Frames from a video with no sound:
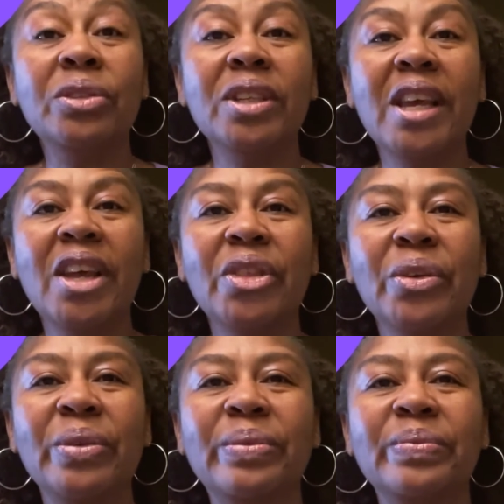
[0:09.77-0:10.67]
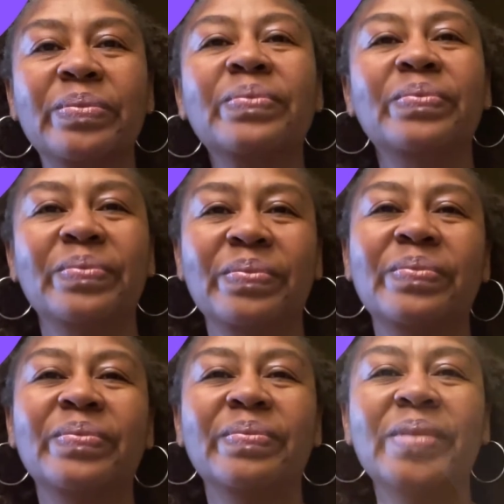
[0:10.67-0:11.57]
together.
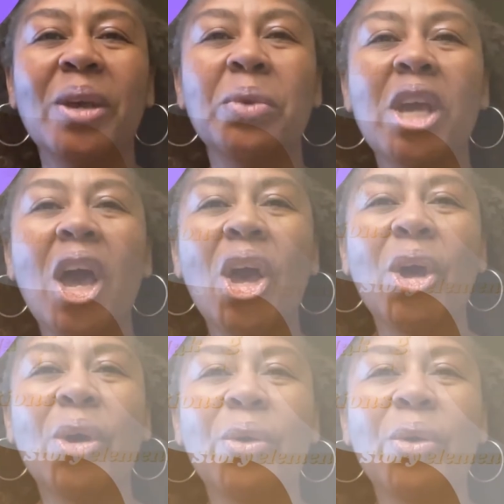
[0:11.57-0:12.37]
Here we go.